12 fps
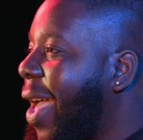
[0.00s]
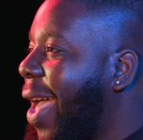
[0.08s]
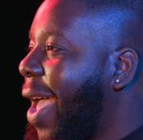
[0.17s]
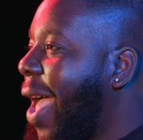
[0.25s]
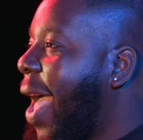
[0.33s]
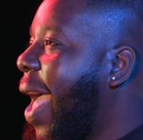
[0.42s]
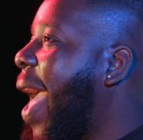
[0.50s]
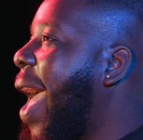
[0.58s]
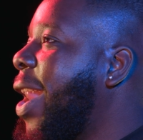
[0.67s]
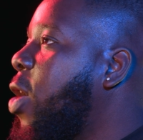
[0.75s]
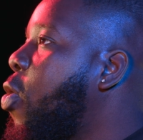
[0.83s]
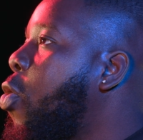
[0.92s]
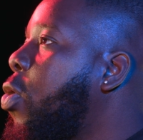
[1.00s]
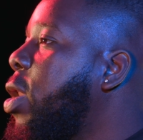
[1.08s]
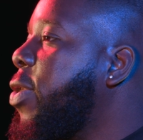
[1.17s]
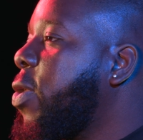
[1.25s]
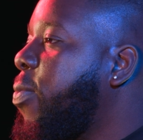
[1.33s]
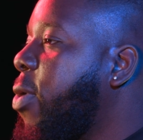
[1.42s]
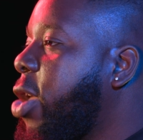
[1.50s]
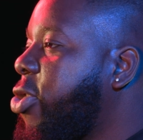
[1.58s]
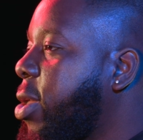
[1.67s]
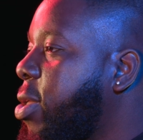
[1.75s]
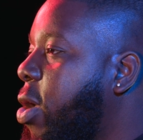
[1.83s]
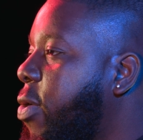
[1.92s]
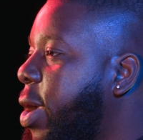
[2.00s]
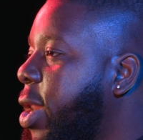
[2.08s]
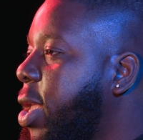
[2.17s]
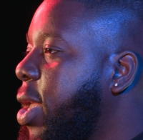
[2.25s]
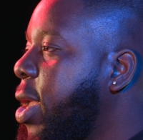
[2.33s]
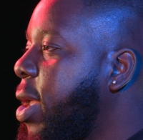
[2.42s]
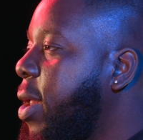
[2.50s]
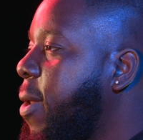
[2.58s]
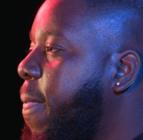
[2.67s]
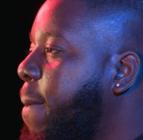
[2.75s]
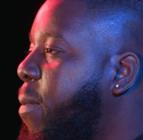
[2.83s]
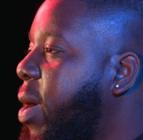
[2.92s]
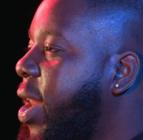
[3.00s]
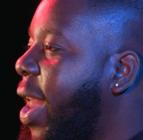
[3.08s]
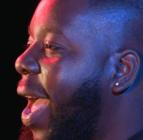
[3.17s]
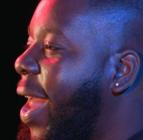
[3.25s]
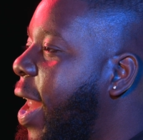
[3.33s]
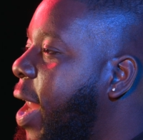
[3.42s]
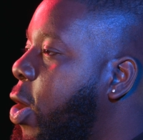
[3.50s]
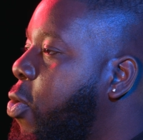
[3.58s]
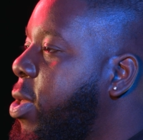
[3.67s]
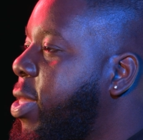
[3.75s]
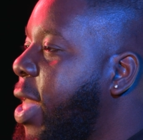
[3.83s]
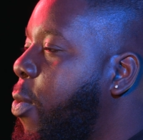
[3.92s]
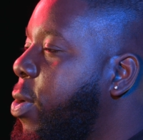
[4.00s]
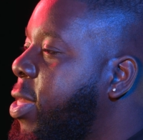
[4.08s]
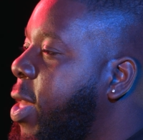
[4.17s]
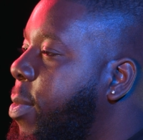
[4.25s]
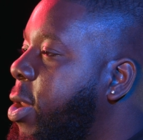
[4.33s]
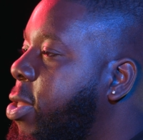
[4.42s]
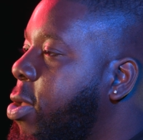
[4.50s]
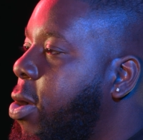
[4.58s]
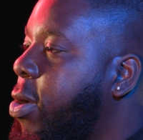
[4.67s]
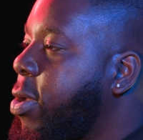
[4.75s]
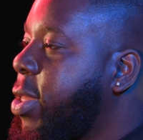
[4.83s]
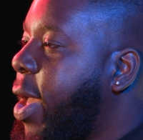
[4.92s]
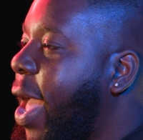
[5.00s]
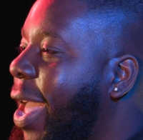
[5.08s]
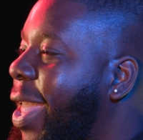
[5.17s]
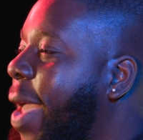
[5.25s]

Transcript: I had a whole other project already, but I noticed that with some of the songs, I